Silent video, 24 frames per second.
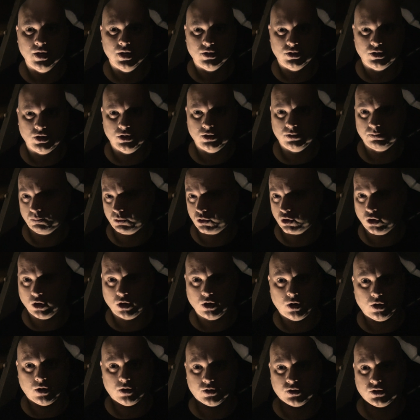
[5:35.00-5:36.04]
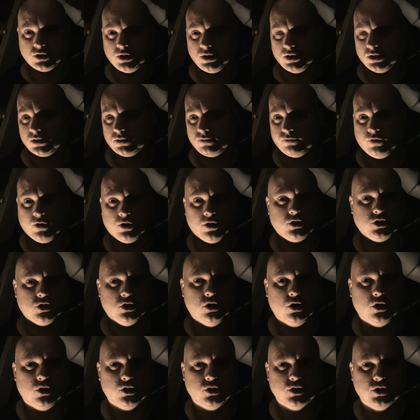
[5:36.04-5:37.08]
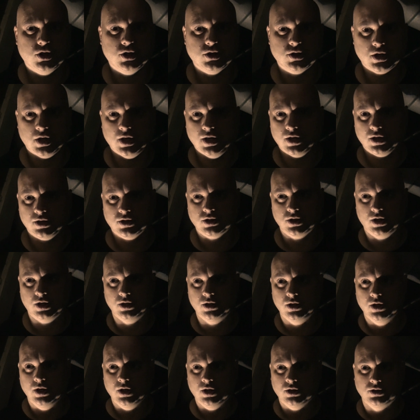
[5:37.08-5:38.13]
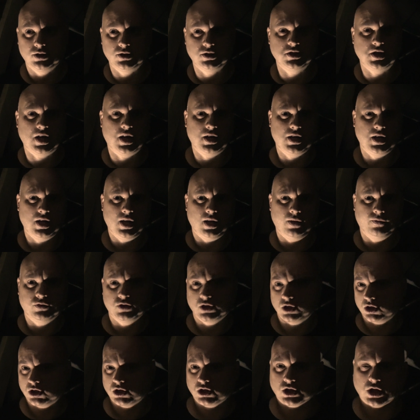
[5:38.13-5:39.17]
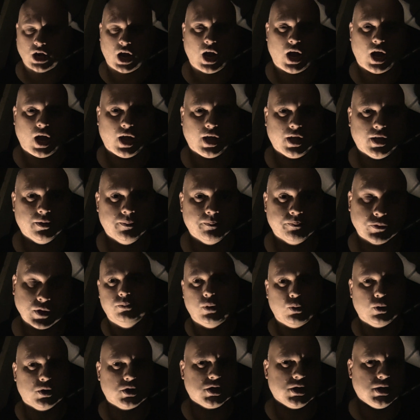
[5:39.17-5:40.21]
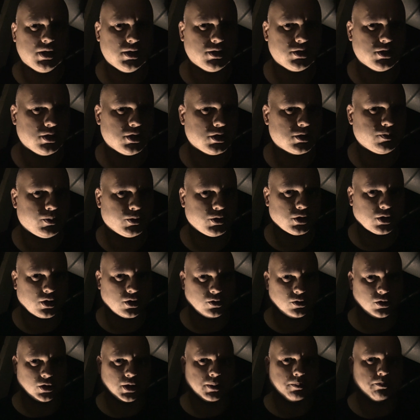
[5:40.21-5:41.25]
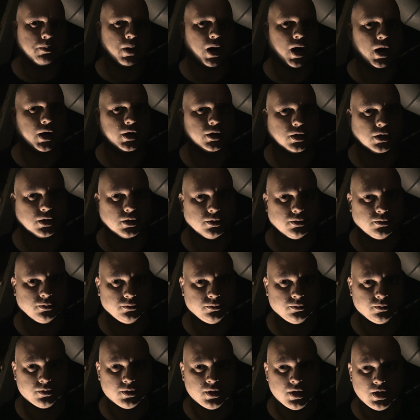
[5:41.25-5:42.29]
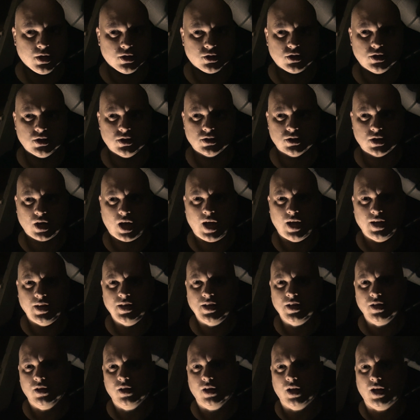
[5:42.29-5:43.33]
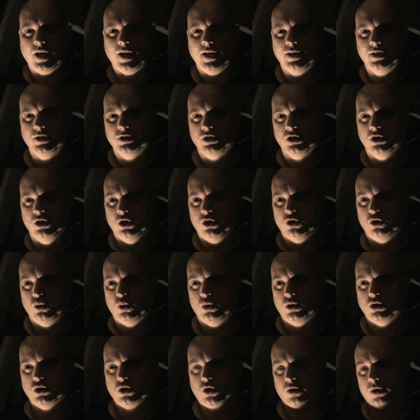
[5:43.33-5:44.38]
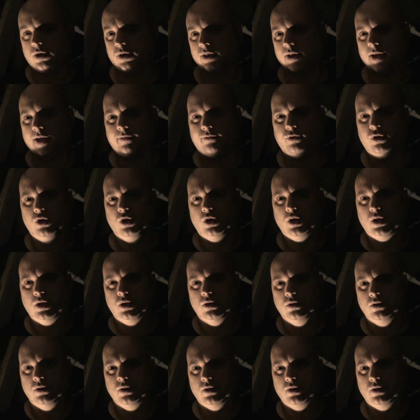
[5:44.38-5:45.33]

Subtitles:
She's pure, she's virginal, she's innocent, she's naive, she's shy. But what she isn't is particularly modern. She's idealized to a certain level